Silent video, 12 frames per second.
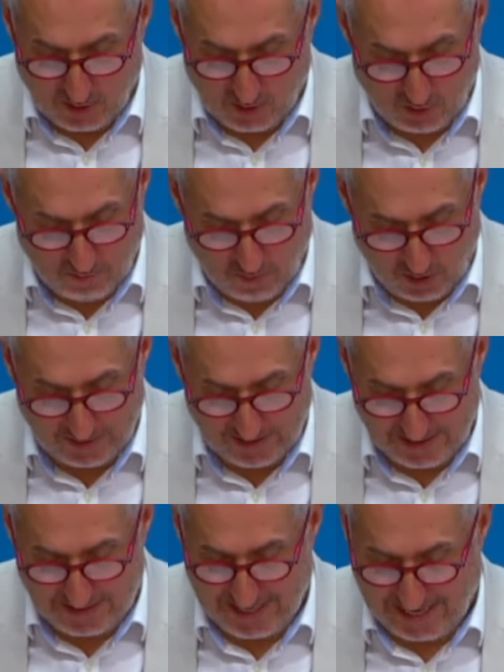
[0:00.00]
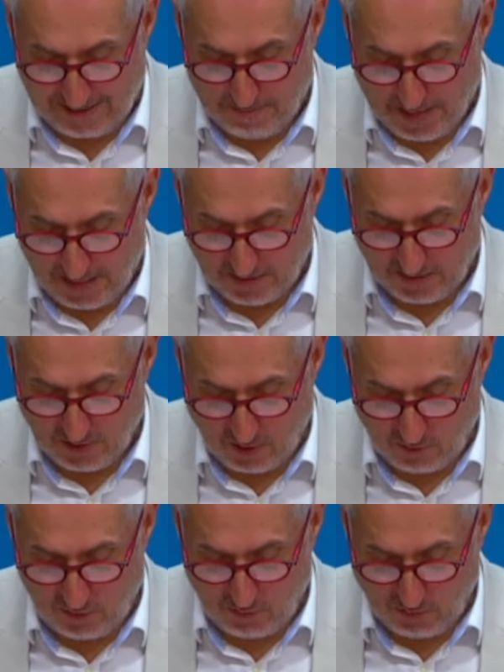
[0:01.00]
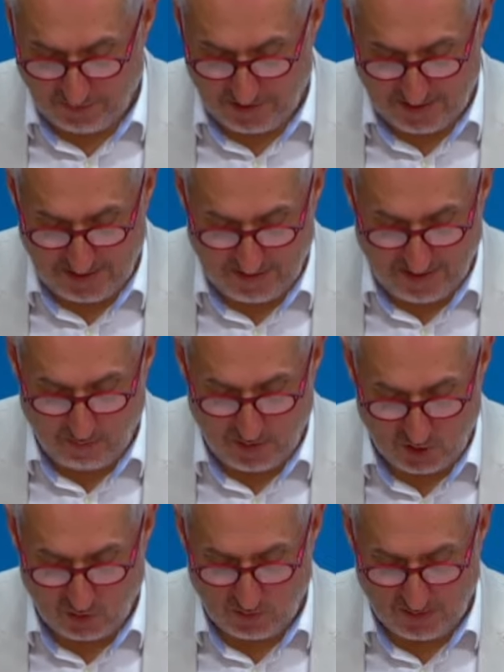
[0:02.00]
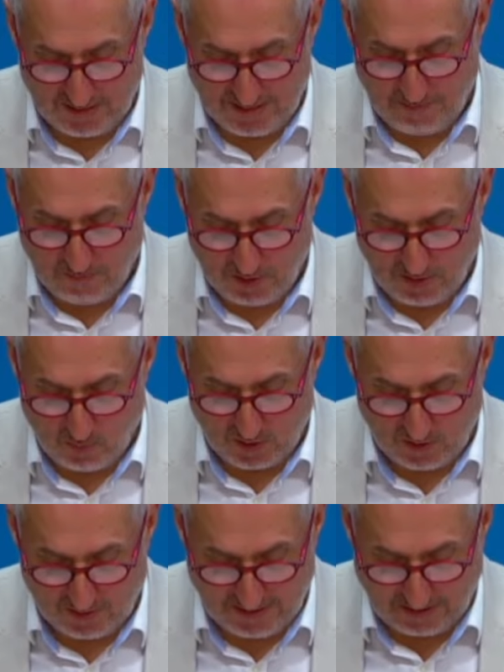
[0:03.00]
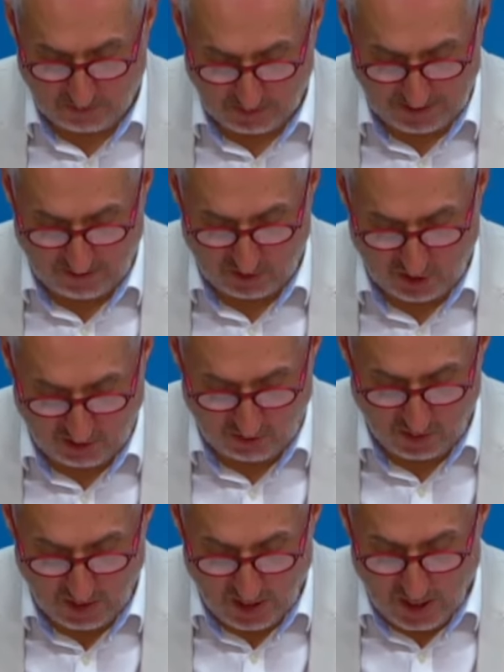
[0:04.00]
To mark this sad milestone, you will have seen that we issued a statement in which the Secretary General